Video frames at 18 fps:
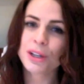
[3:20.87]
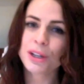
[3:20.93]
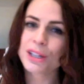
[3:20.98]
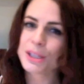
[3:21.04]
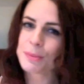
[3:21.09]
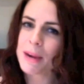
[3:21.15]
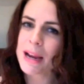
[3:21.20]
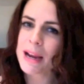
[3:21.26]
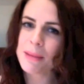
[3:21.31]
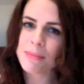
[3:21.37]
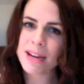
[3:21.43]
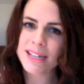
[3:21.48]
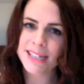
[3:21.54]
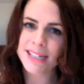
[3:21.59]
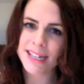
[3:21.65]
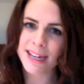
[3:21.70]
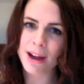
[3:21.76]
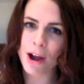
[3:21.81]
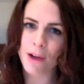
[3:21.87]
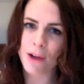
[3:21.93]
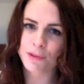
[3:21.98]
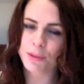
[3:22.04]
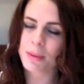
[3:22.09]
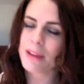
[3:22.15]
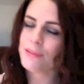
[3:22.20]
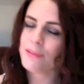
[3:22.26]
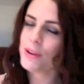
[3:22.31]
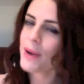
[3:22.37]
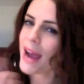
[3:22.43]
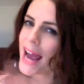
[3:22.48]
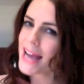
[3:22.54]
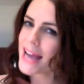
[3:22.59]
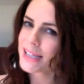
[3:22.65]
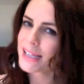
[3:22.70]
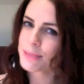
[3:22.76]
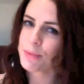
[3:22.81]
Or you can spray it immediately after, but if you
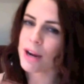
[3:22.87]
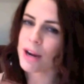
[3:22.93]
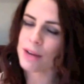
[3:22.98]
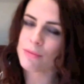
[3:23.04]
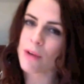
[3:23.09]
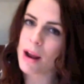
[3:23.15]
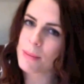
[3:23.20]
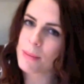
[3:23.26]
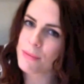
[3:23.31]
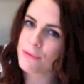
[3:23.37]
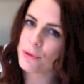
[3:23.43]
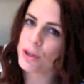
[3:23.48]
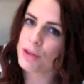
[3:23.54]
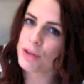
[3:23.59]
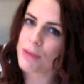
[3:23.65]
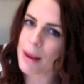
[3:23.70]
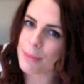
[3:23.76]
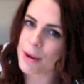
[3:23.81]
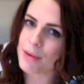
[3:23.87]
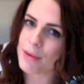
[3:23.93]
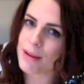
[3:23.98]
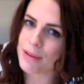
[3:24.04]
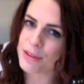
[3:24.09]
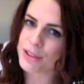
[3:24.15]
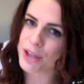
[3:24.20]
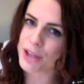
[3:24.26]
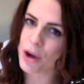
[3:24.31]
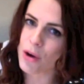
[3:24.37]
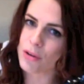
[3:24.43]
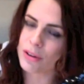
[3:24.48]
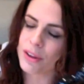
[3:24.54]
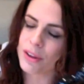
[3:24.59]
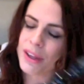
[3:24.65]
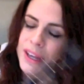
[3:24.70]
hairspray right before you wrap it around the tong,